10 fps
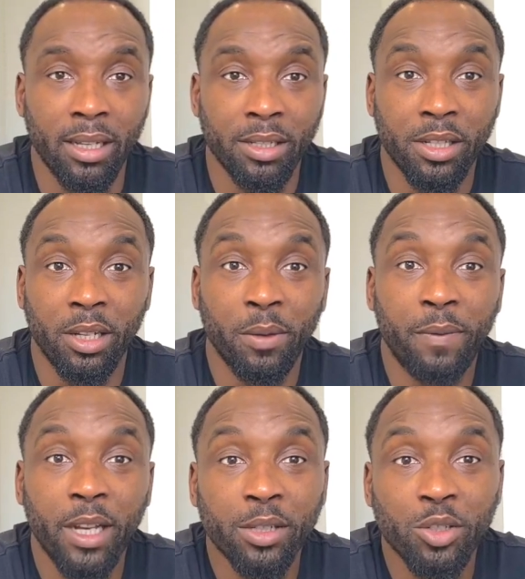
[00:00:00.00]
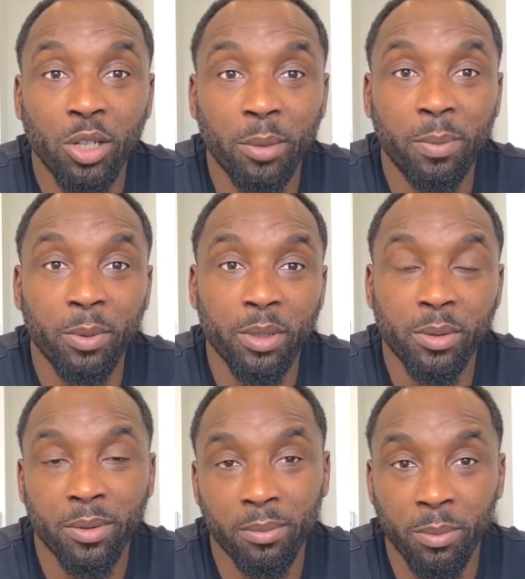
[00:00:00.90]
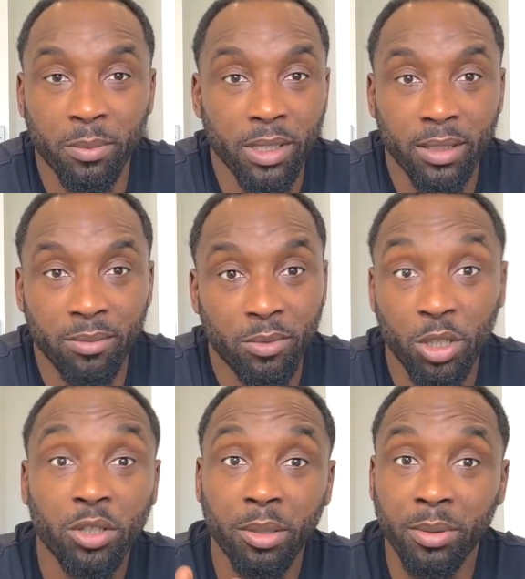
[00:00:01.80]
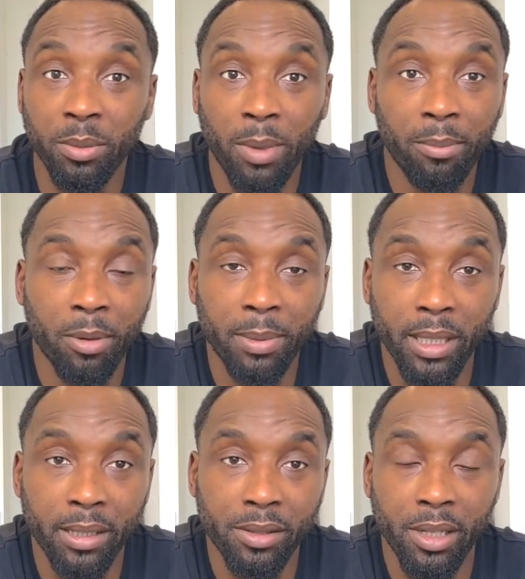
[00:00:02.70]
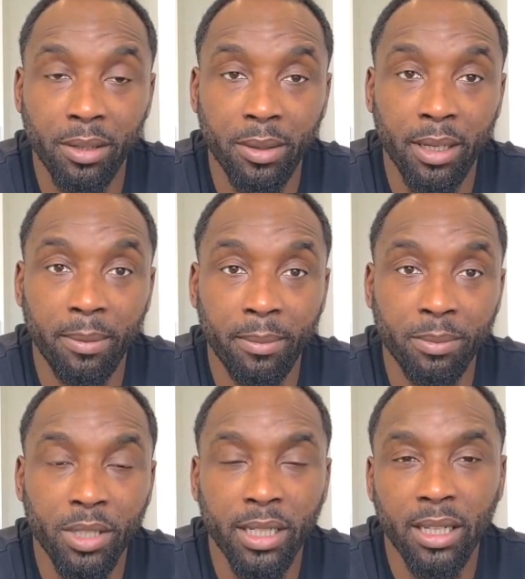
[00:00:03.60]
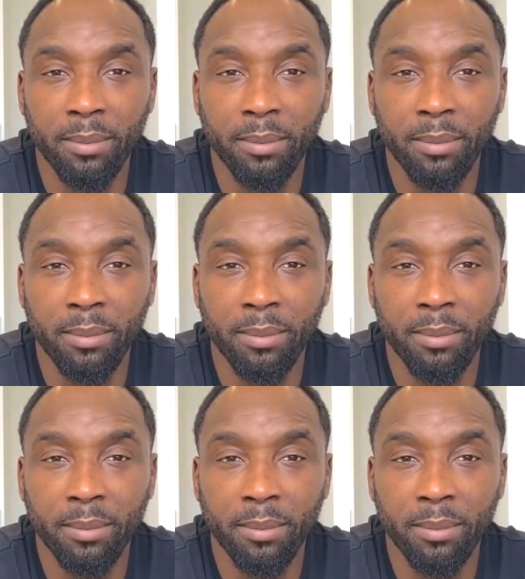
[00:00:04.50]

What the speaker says: So the first job was 2 jobs in one property. So turned up